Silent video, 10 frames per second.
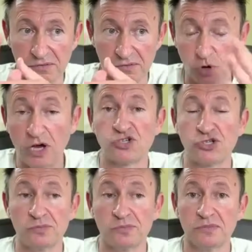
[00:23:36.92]
launch
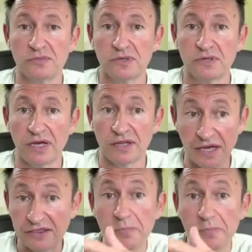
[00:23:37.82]
them and
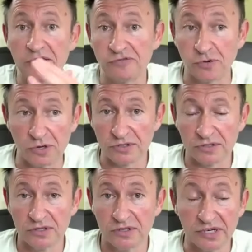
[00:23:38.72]
let them pay for it.
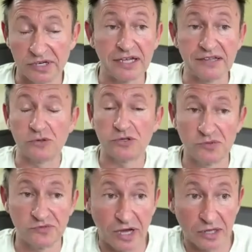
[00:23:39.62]
And again, now that
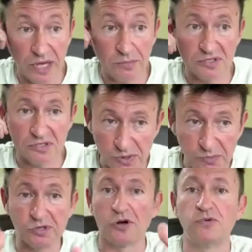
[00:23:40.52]
we've got payments,
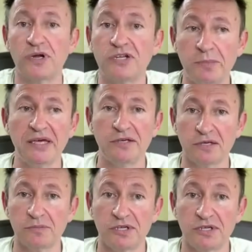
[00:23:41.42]
people are already
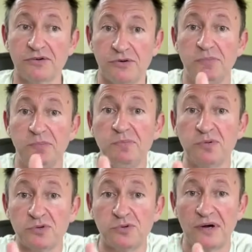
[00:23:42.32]
making, meaning they're already
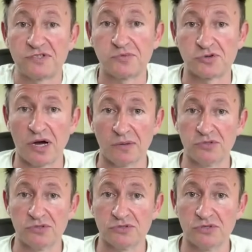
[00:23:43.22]
people who have subscribers.